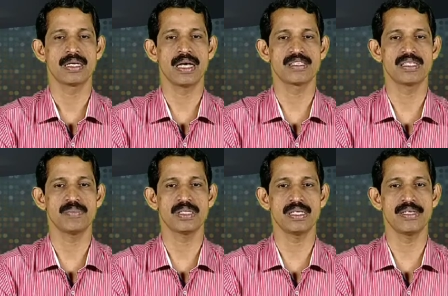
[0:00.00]

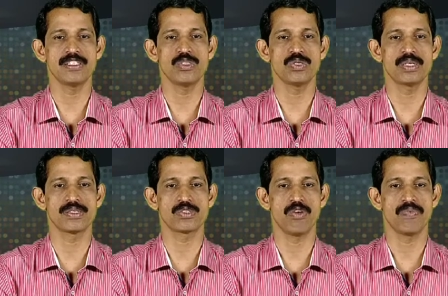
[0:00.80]
customs and
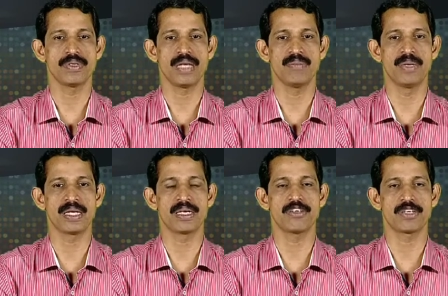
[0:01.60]
institutions of
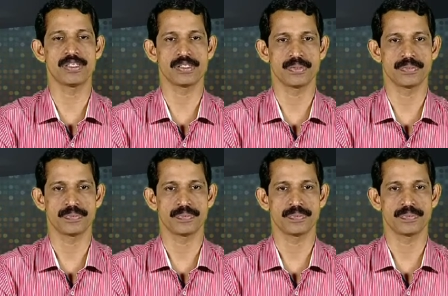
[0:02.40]
neighboring countries.